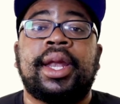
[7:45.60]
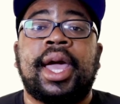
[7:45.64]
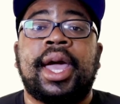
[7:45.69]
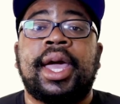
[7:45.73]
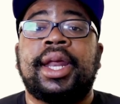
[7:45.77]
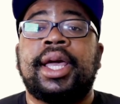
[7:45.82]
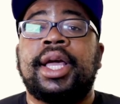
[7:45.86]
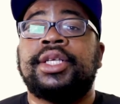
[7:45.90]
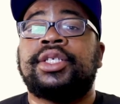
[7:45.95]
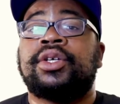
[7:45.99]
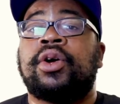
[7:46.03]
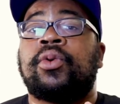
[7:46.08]
Dead
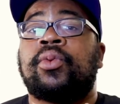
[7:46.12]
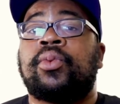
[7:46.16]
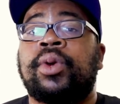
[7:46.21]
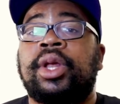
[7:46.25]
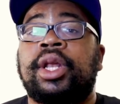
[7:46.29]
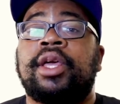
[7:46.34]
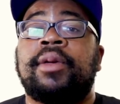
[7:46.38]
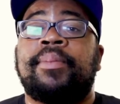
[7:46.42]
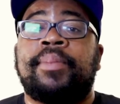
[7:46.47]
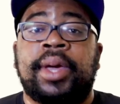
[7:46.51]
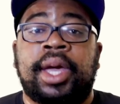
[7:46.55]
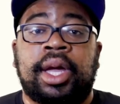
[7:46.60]
is a
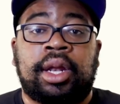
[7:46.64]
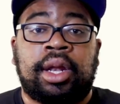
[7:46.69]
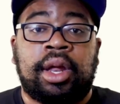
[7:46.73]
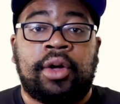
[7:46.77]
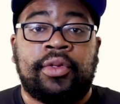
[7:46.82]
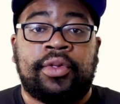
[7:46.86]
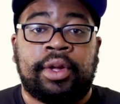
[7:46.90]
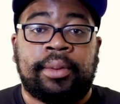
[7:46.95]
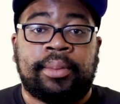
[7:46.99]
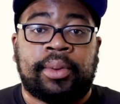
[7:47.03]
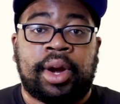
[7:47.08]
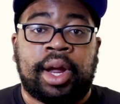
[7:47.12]
really big
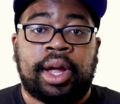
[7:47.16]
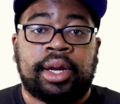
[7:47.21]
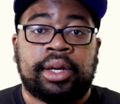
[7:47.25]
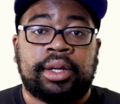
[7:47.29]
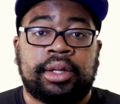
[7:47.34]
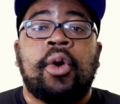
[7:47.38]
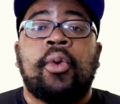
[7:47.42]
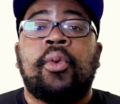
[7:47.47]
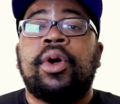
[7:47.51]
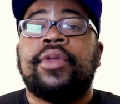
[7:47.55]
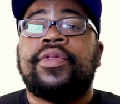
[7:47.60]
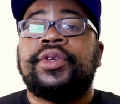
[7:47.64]
clothing brand.
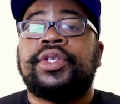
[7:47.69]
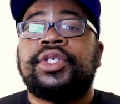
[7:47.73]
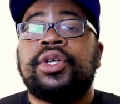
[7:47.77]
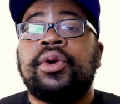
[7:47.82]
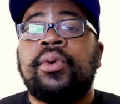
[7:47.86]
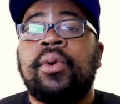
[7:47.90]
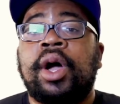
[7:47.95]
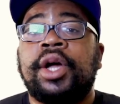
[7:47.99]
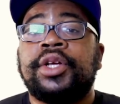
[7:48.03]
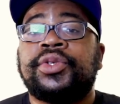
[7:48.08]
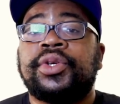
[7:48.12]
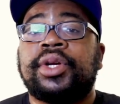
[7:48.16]
With
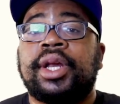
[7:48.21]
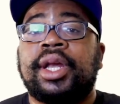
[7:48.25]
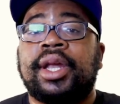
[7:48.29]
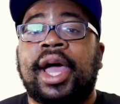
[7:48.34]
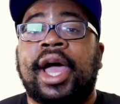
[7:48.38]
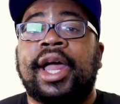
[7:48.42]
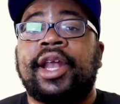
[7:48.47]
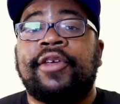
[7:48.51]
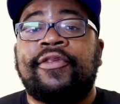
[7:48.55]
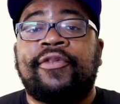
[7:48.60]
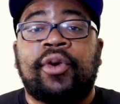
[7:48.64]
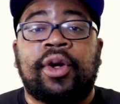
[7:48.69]

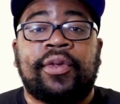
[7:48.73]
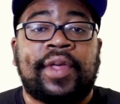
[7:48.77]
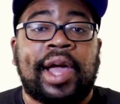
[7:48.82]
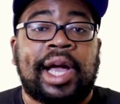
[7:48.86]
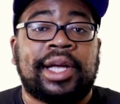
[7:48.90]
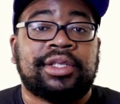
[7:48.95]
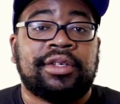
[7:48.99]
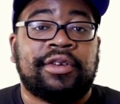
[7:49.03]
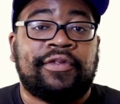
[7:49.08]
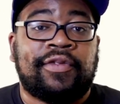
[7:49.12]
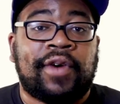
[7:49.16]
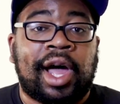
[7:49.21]

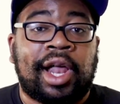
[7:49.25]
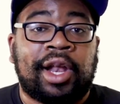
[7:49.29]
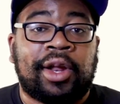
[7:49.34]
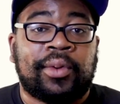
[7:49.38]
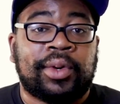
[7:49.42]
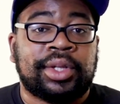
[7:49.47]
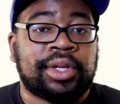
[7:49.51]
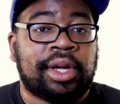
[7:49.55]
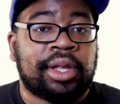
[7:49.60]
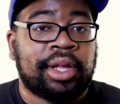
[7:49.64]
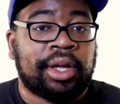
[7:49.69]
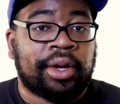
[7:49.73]
294,000
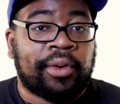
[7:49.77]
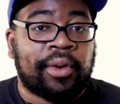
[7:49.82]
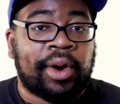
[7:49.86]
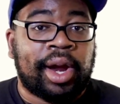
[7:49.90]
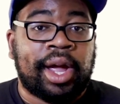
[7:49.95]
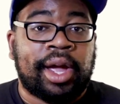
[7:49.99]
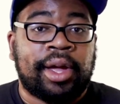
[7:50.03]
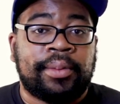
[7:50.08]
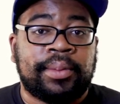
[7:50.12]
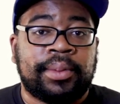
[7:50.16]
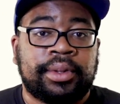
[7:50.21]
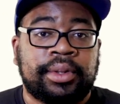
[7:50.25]
followers on the
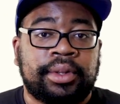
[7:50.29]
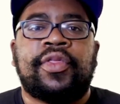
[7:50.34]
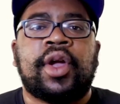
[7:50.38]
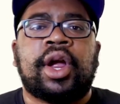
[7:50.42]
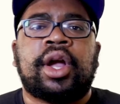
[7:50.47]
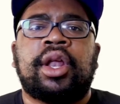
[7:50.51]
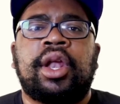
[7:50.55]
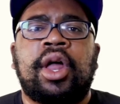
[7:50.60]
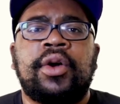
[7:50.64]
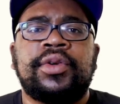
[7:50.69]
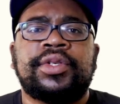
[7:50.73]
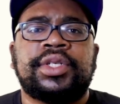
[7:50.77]
gram, their
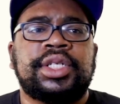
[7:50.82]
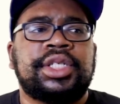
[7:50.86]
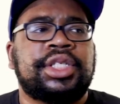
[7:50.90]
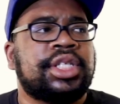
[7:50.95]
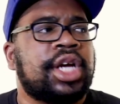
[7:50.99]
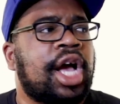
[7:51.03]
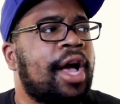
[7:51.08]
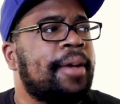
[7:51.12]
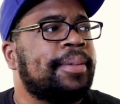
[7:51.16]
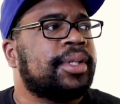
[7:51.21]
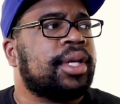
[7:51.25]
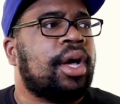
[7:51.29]
clothes in
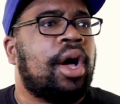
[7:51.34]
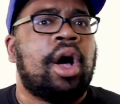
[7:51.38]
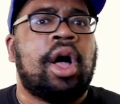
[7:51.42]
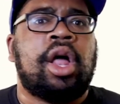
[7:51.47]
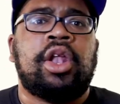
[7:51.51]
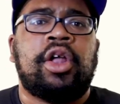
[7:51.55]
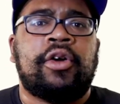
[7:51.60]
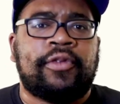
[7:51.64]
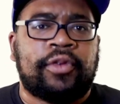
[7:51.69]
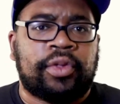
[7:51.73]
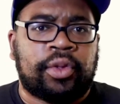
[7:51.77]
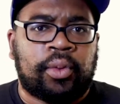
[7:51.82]
shops
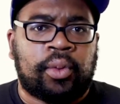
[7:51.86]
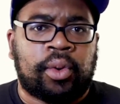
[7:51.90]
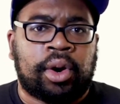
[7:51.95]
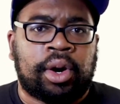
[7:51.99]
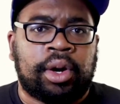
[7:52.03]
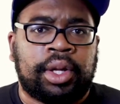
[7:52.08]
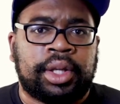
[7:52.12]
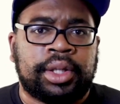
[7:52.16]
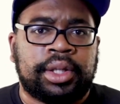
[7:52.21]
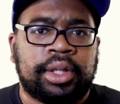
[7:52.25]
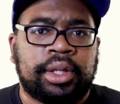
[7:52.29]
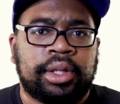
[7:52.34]
all over the
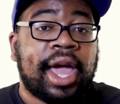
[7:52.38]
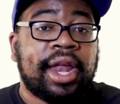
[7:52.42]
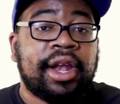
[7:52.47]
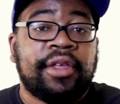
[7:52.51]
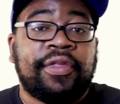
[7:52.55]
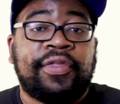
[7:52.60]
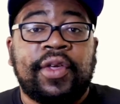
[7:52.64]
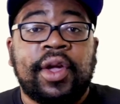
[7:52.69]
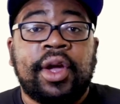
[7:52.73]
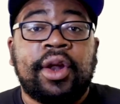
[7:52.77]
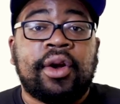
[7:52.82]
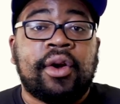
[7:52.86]
world, and a
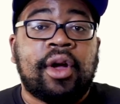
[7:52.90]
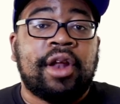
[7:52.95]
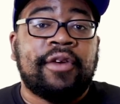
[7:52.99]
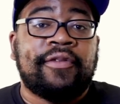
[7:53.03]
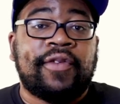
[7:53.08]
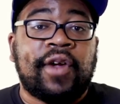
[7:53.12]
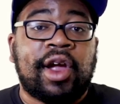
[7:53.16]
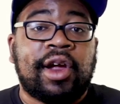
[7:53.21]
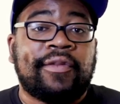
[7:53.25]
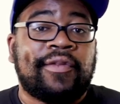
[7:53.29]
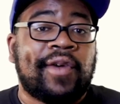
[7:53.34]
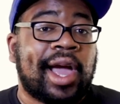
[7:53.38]
theater on
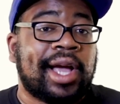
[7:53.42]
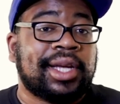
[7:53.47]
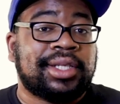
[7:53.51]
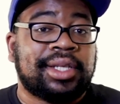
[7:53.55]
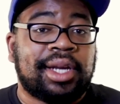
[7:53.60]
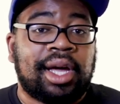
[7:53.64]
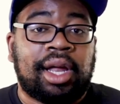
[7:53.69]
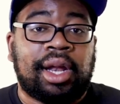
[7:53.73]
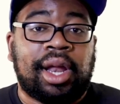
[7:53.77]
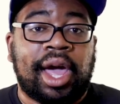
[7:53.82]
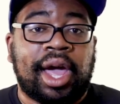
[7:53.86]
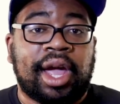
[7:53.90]
Fairfax in
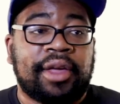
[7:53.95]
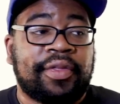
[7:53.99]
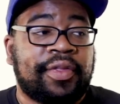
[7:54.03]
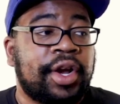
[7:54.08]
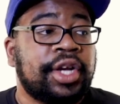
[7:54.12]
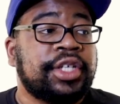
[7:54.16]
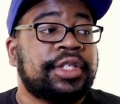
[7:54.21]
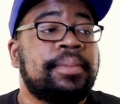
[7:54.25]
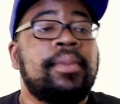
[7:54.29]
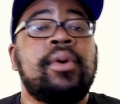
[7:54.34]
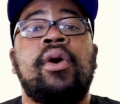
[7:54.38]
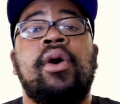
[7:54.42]
LA.
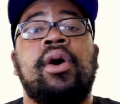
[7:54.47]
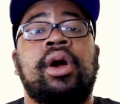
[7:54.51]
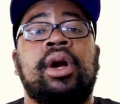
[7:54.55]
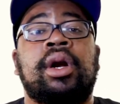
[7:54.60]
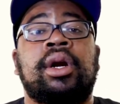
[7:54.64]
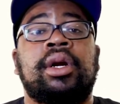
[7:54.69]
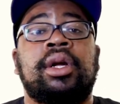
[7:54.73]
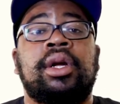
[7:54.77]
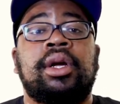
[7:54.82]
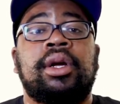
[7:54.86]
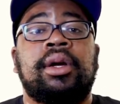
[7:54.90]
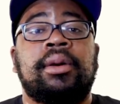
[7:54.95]
There's
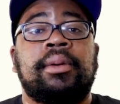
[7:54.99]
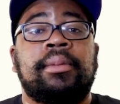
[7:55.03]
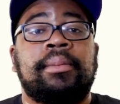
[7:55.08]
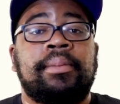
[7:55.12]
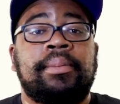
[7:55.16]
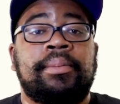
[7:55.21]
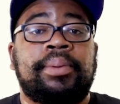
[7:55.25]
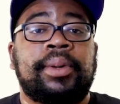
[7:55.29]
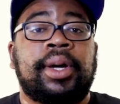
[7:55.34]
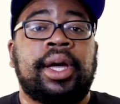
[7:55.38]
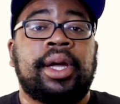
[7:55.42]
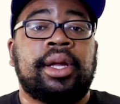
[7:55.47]
more,
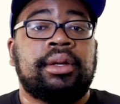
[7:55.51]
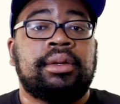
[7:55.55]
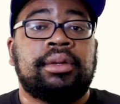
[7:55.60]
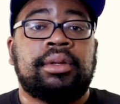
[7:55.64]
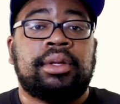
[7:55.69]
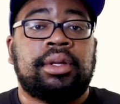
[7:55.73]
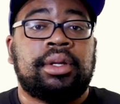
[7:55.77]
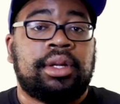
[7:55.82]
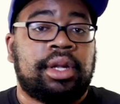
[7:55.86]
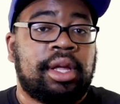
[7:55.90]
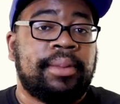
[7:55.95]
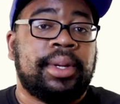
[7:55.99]
but
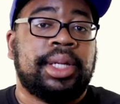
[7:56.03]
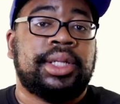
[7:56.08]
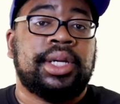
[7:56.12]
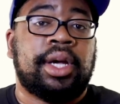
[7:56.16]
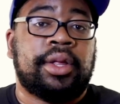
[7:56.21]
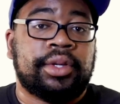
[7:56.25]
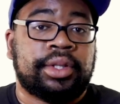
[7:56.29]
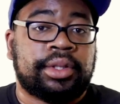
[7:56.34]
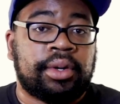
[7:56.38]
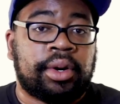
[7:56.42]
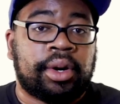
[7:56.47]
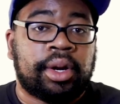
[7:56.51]
let me tell
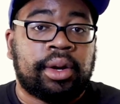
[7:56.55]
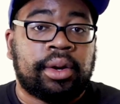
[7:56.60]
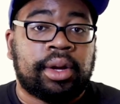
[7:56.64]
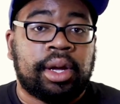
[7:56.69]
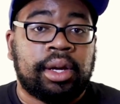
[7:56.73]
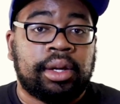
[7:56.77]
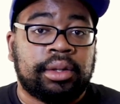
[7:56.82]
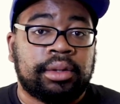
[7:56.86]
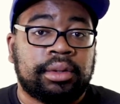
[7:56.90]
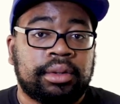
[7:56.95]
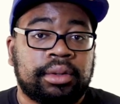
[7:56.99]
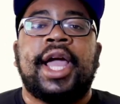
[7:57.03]
the story, okay?
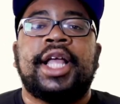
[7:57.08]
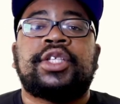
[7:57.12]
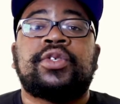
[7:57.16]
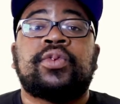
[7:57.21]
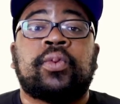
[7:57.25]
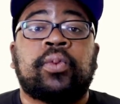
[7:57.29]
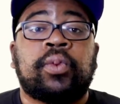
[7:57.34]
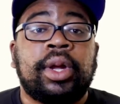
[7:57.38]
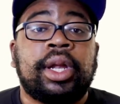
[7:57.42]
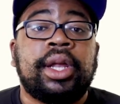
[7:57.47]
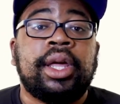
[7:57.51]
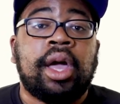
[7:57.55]
It's
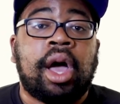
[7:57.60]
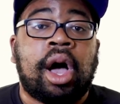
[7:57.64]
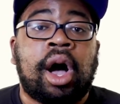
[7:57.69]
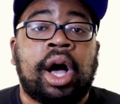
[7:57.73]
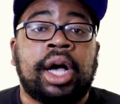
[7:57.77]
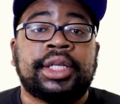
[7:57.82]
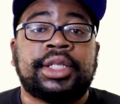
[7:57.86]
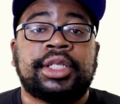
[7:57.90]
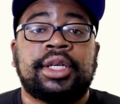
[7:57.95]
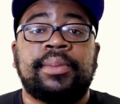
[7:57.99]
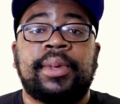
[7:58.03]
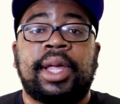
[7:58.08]
really
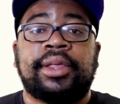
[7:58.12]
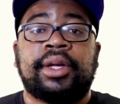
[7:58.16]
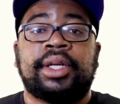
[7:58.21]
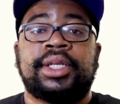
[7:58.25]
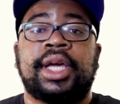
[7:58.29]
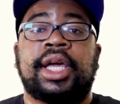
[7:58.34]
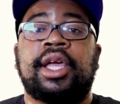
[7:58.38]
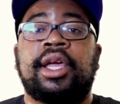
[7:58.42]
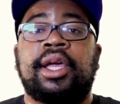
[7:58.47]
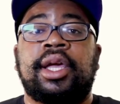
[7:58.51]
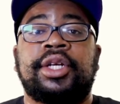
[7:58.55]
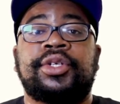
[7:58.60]
awesome that they're
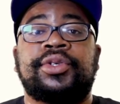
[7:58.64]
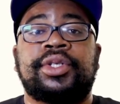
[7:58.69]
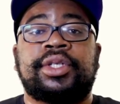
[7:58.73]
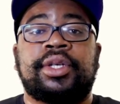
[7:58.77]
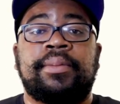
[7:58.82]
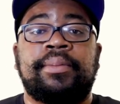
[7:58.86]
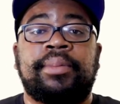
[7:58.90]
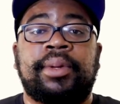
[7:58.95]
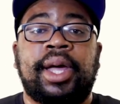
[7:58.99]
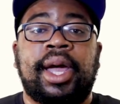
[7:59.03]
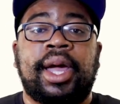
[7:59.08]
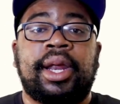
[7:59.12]
taking interest
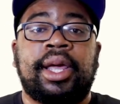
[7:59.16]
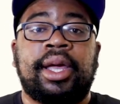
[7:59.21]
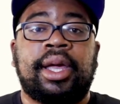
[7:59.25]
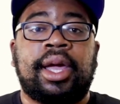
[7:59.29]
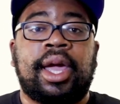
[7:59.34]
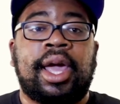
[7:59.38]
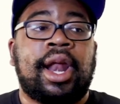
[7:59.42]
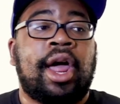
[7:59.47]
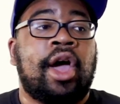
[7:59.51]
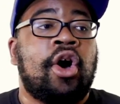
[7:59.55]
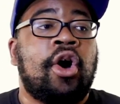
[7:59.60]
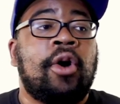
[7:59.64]
in blading,
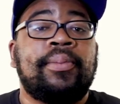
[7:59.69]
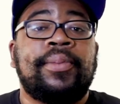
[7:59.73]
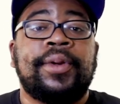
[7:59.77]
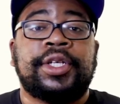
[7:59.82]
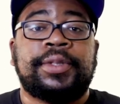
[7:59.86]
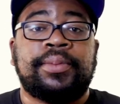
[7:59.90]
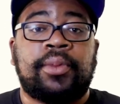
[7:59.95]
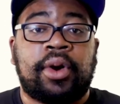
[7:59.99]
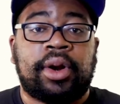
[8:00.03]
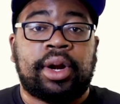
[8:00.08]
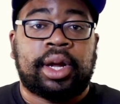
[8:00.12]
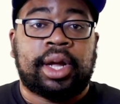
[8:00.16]
and I hope
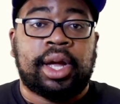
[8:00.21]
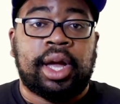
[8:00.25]
there's more to